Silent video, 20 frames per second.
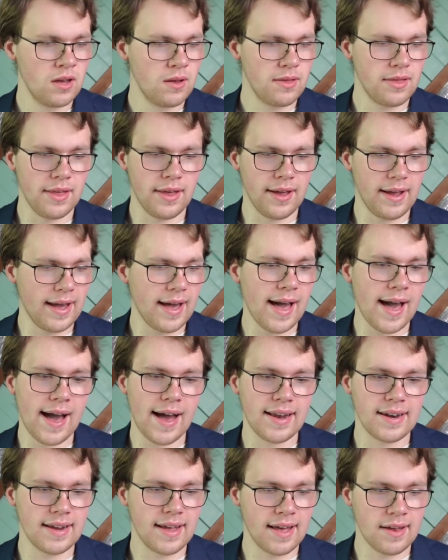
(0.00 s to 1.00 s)
They
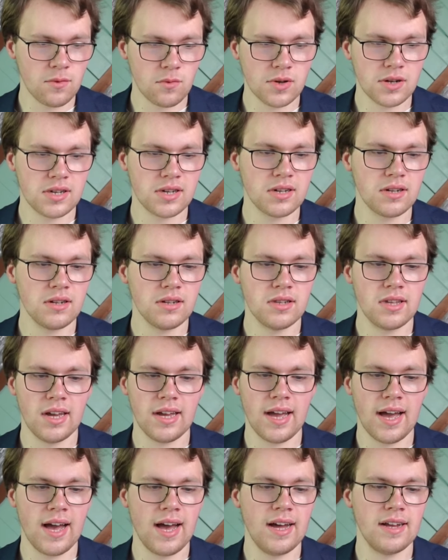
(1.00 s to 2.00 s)
add Entwistle,
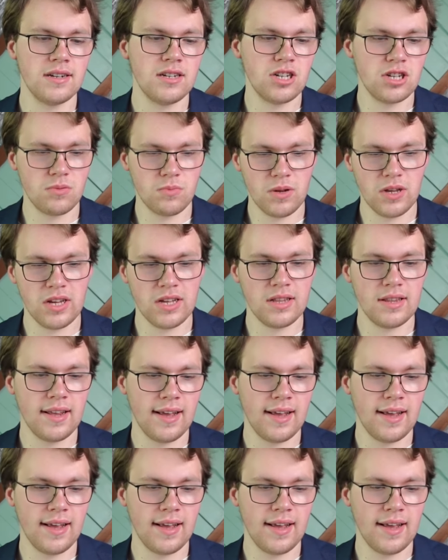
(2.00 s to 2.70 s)
they add Schmidt,